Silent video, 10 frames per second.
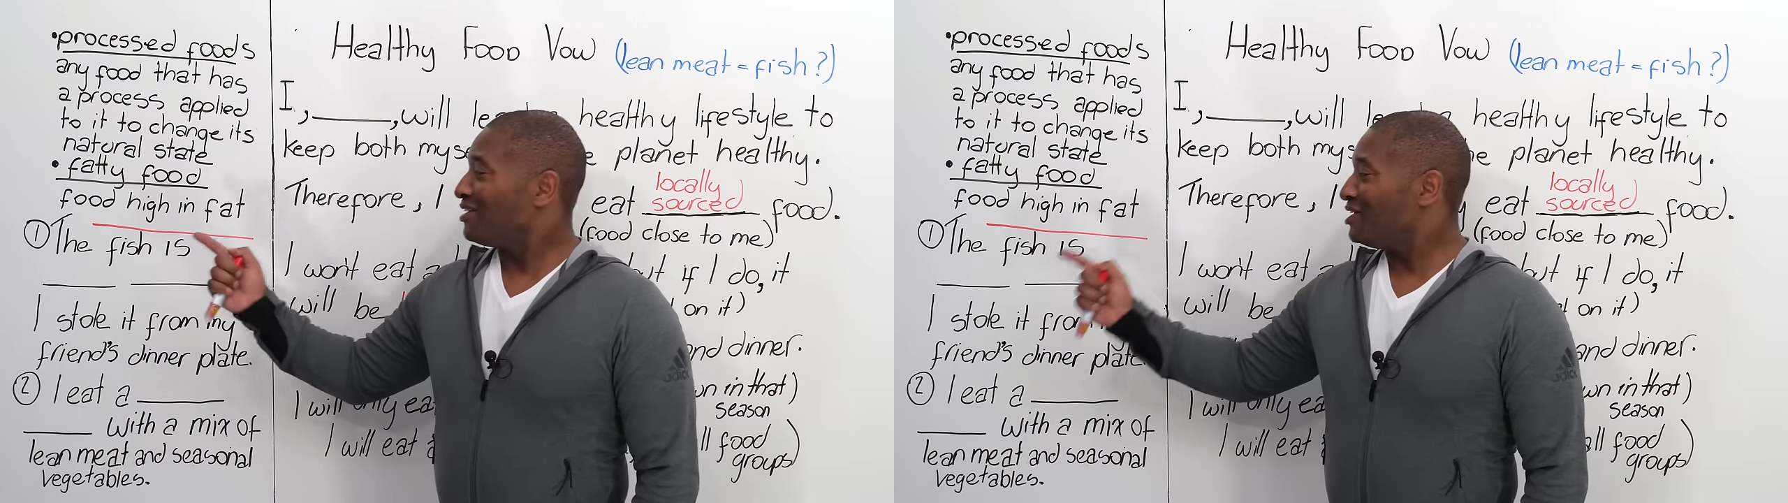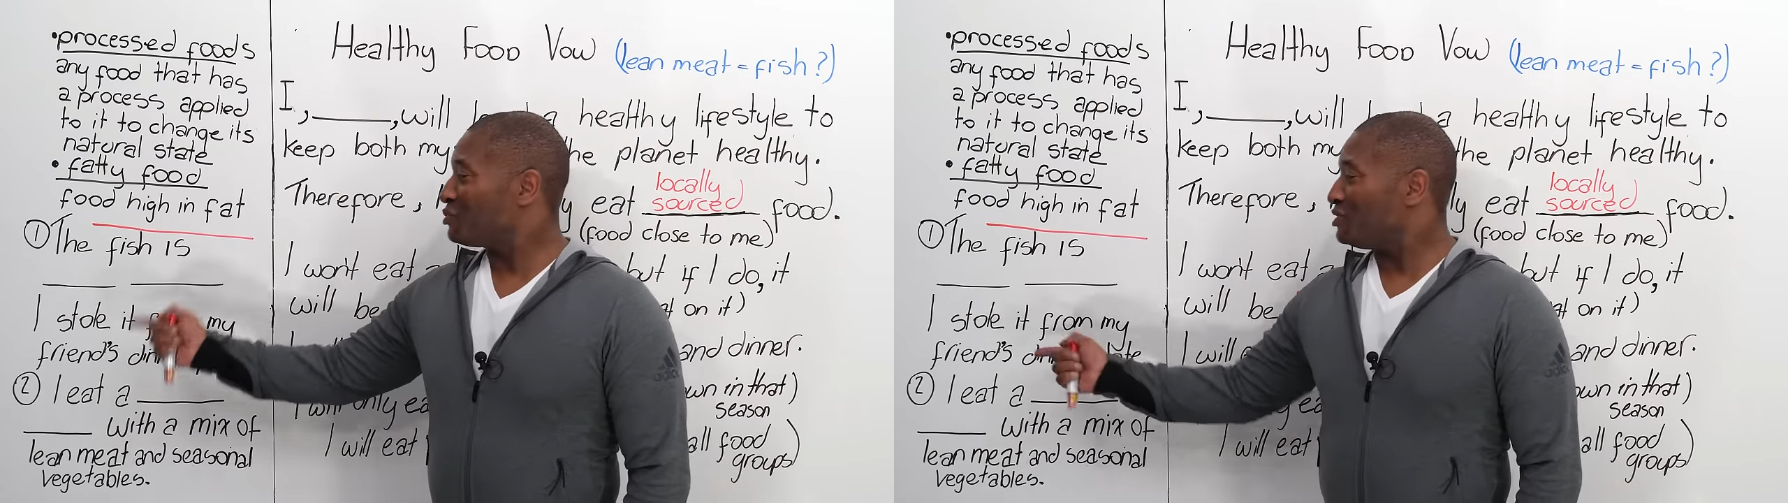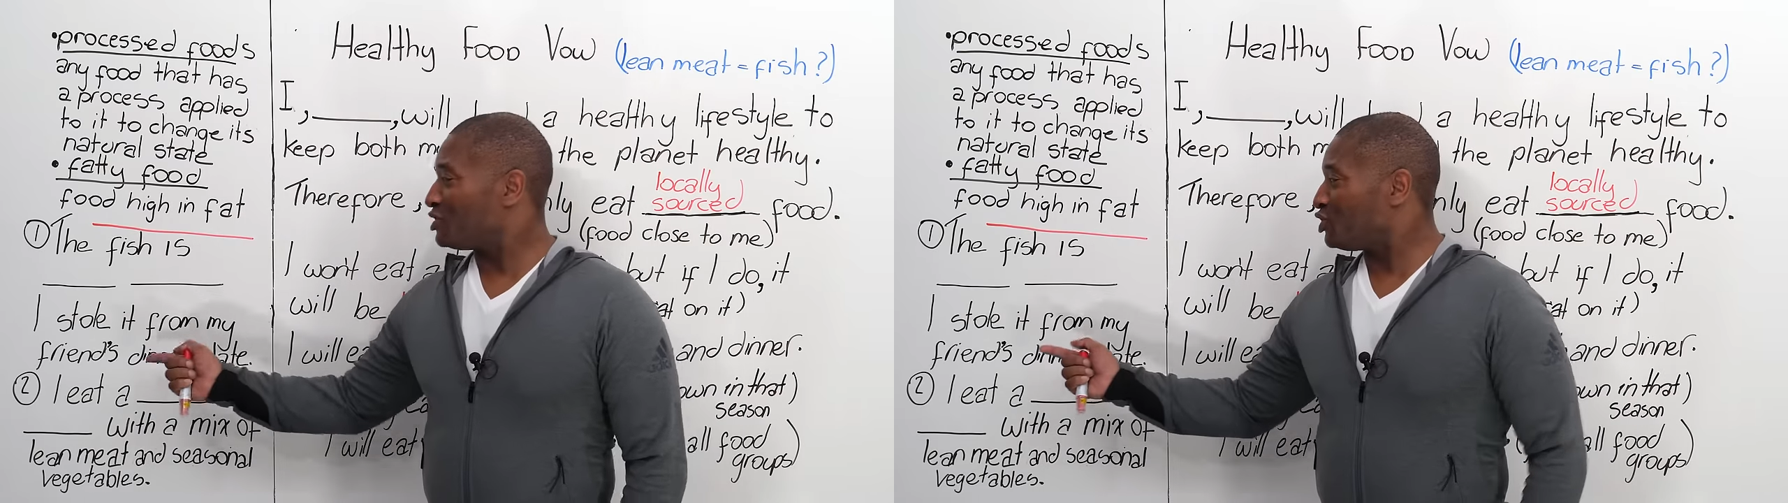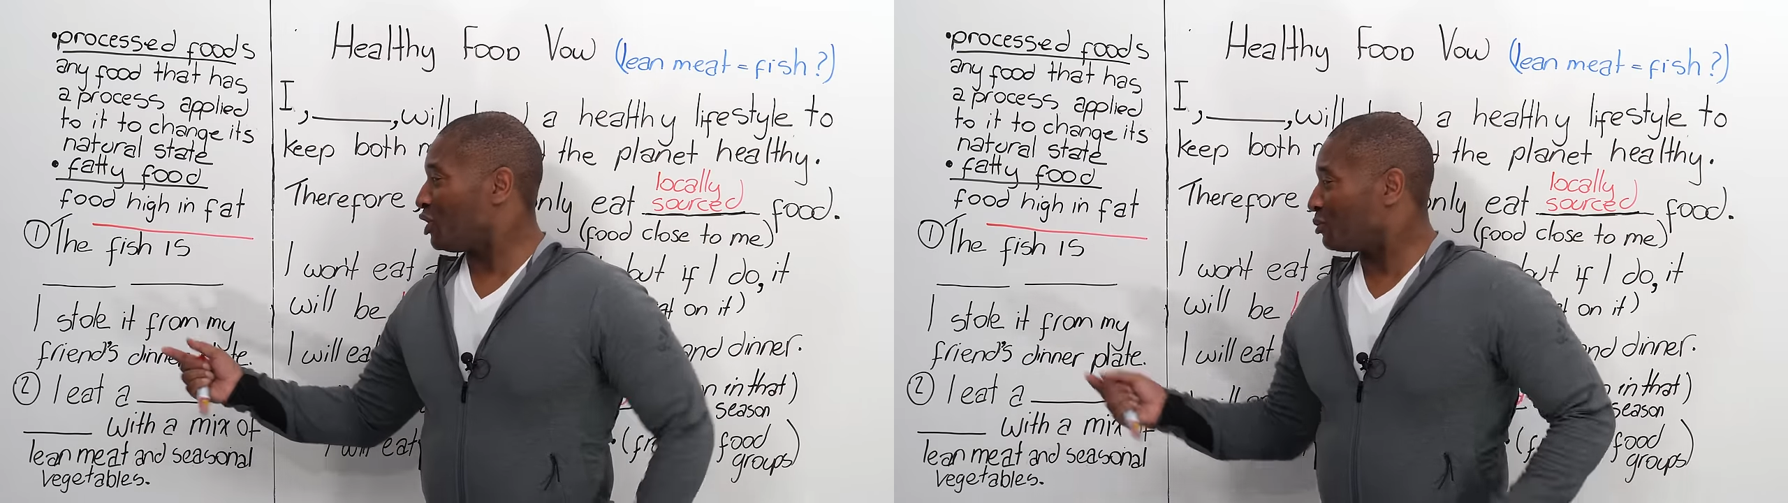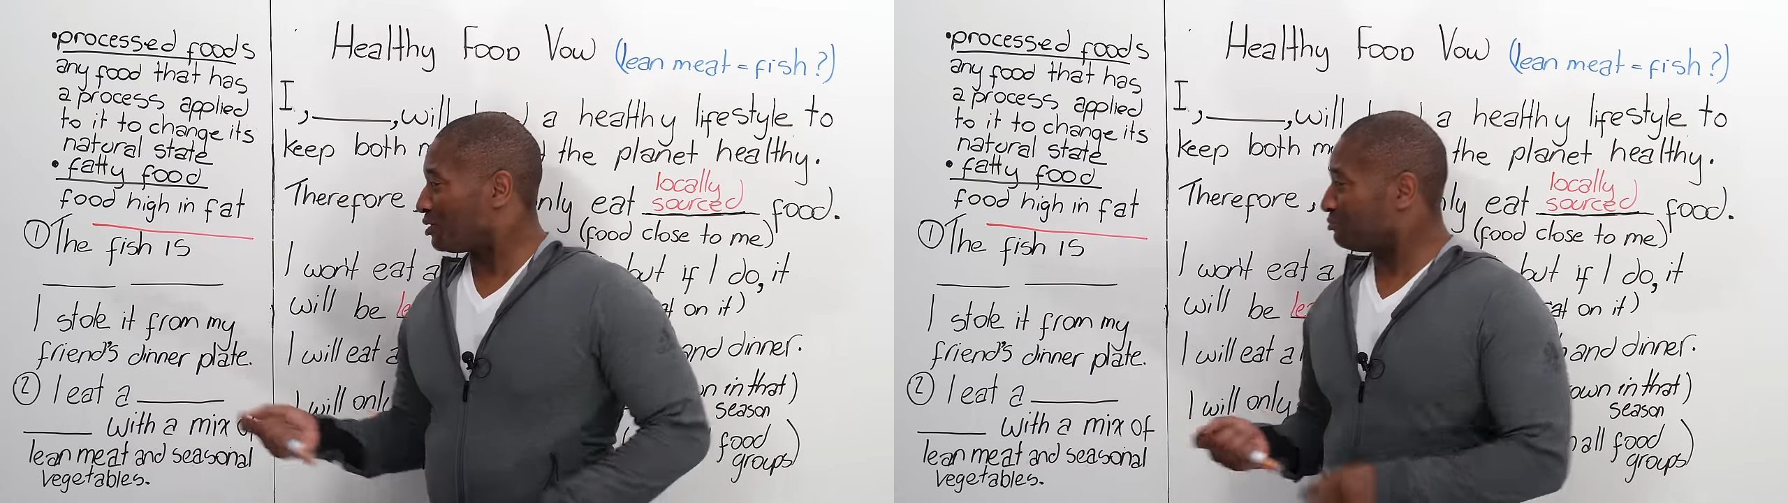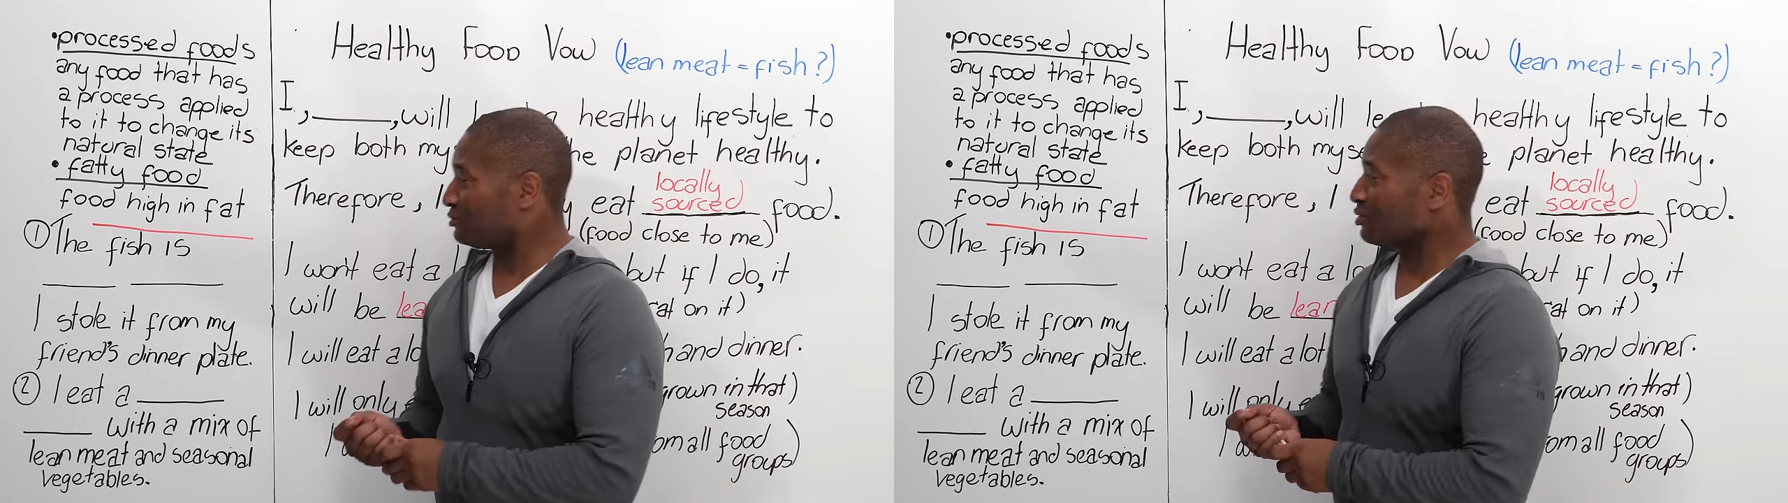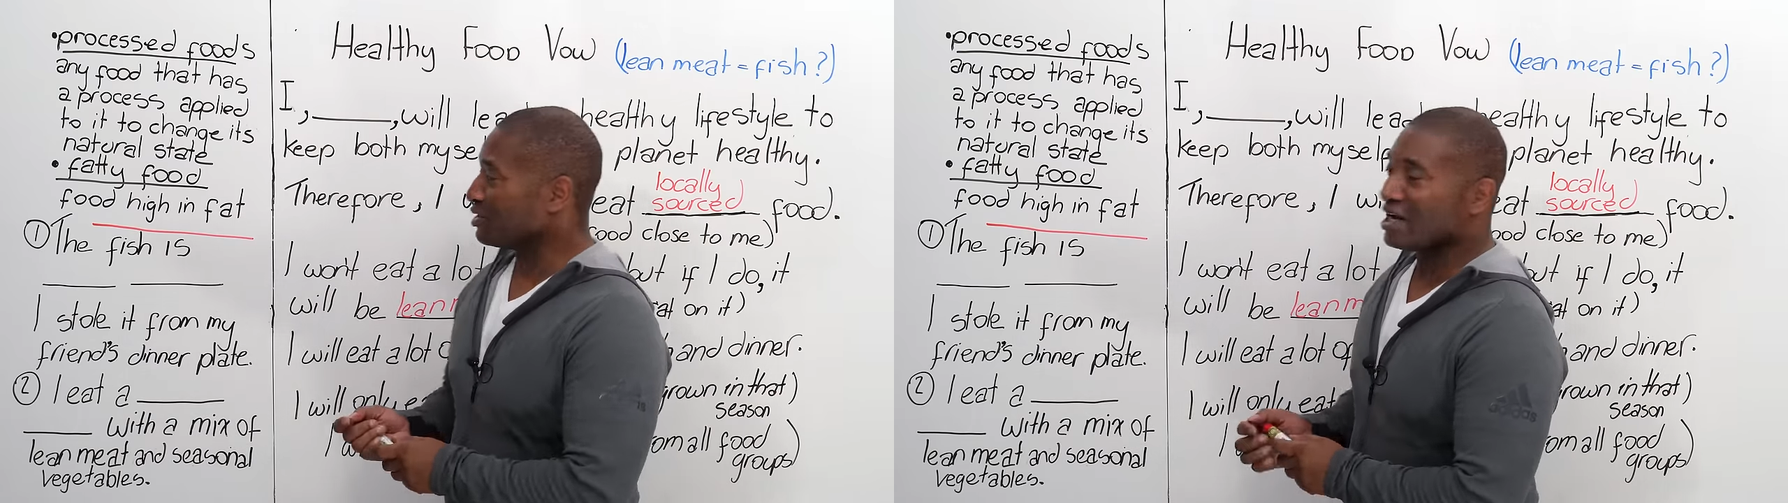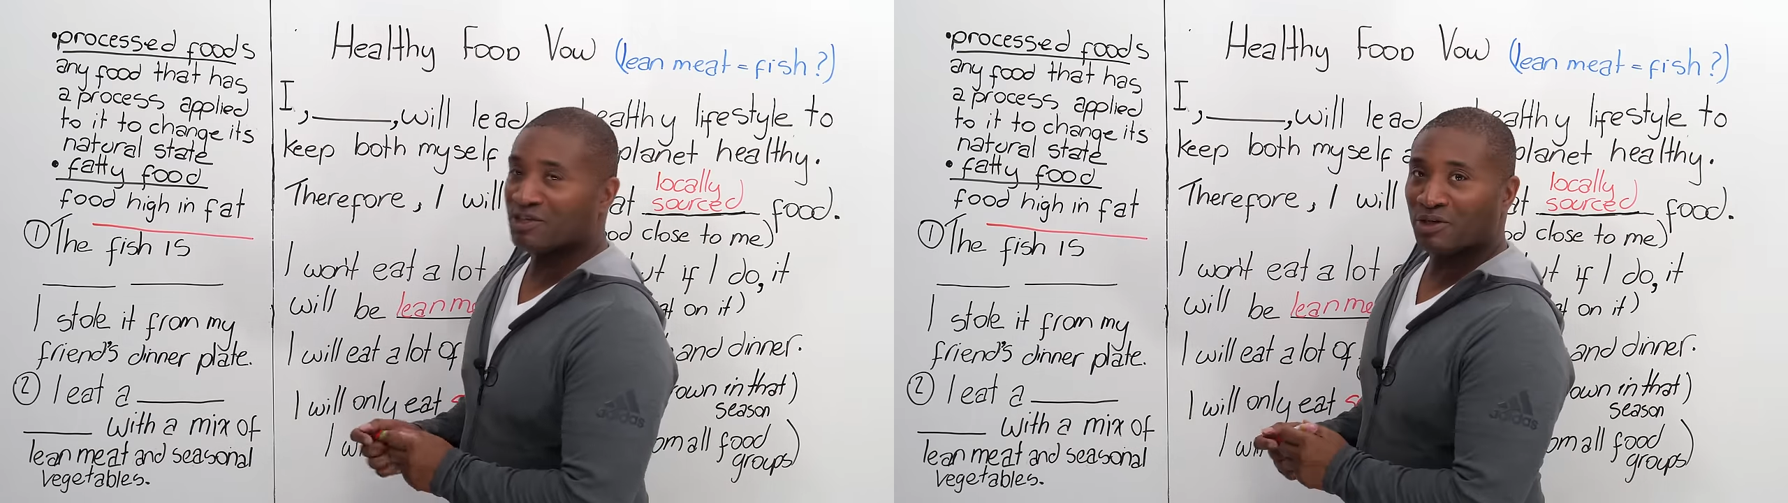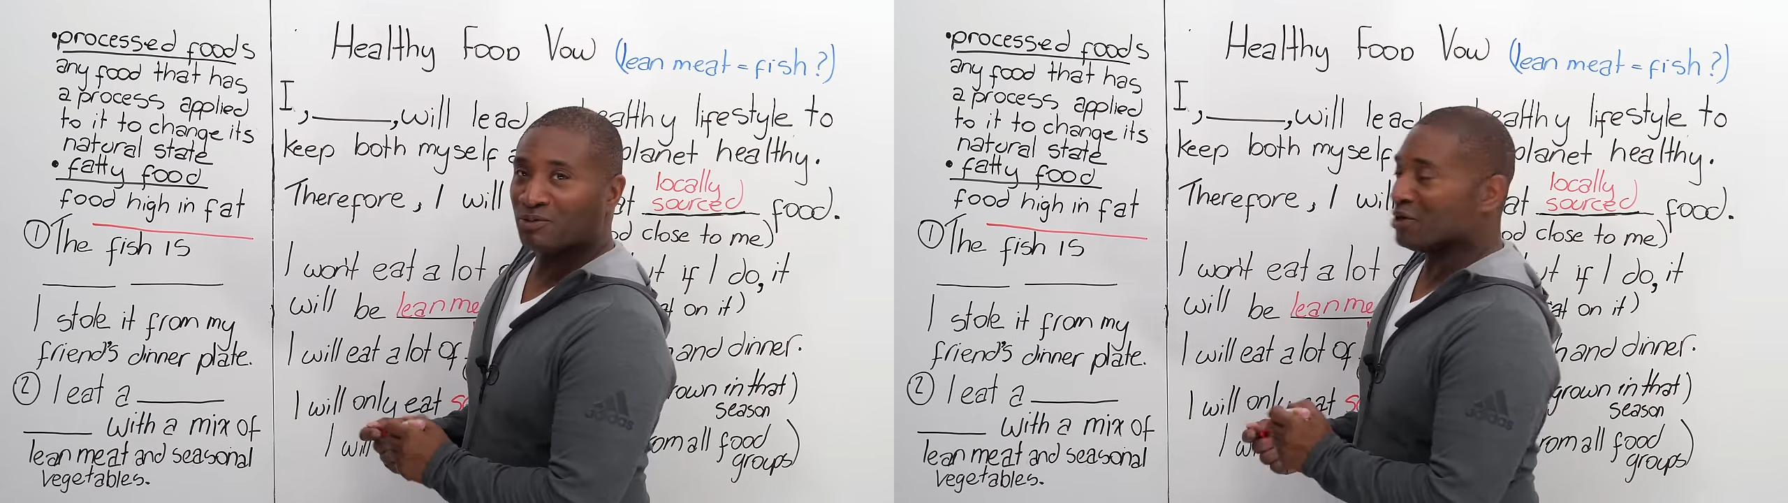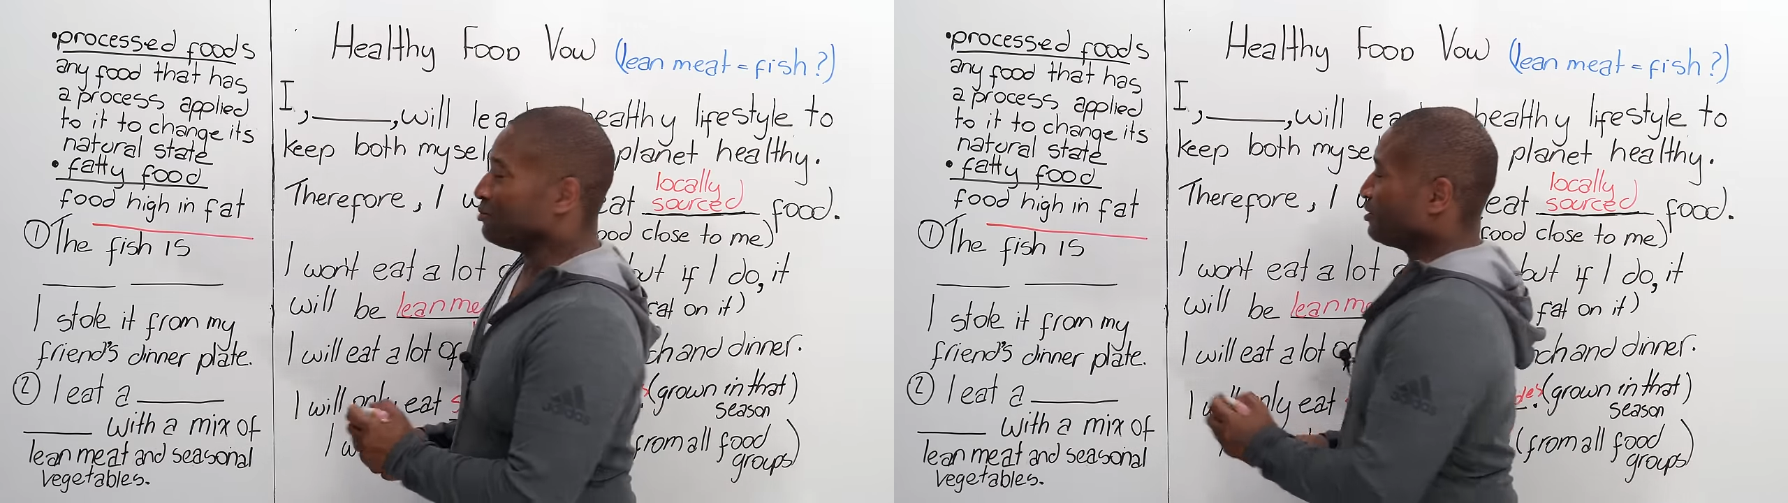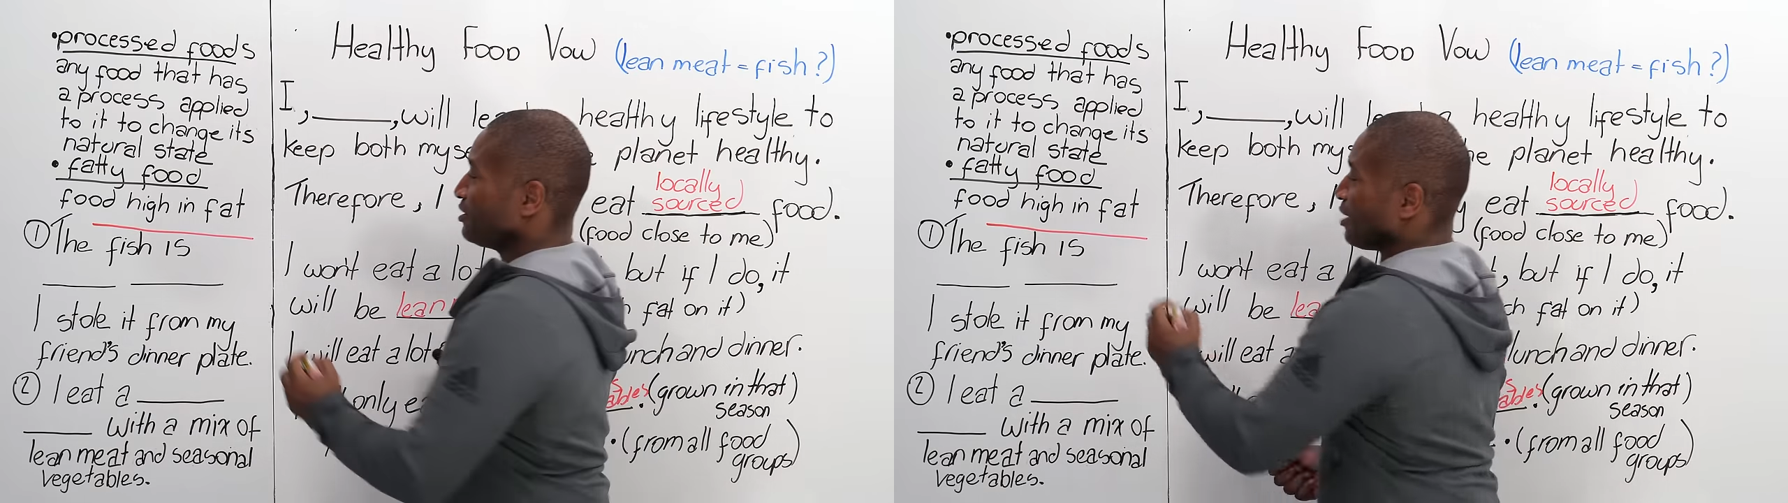This one's a joke. So in case you don't know,